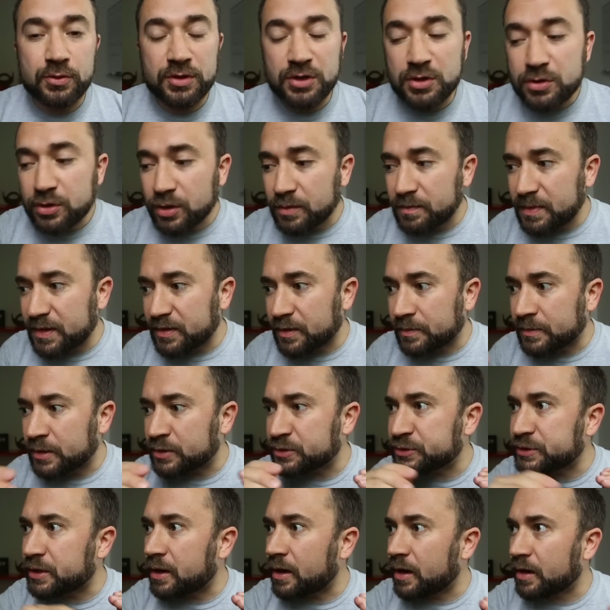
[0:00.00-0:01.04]
You could be the
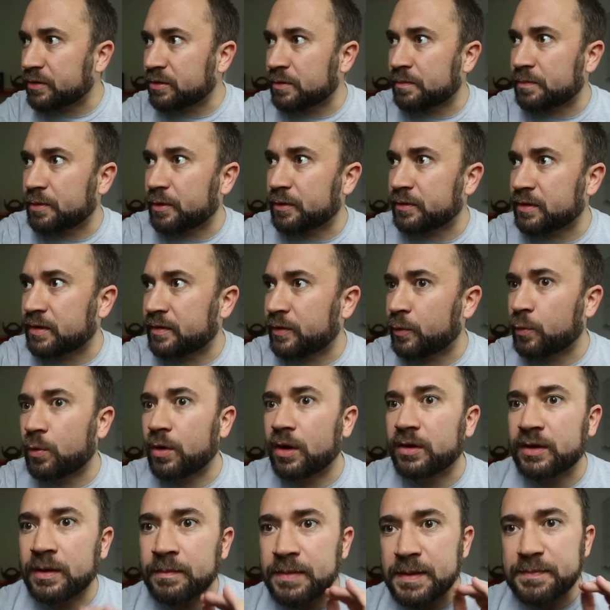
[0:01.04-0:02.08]
most awesome person in the
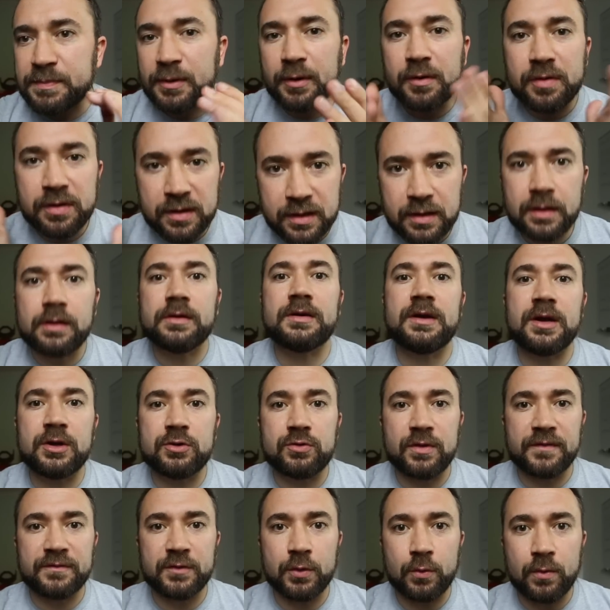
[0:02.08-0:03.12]
world and people are still gonna
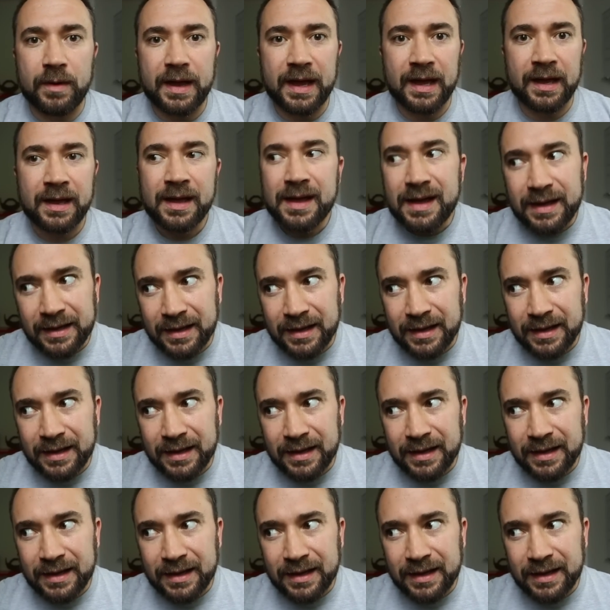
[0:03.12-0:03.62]
drift away.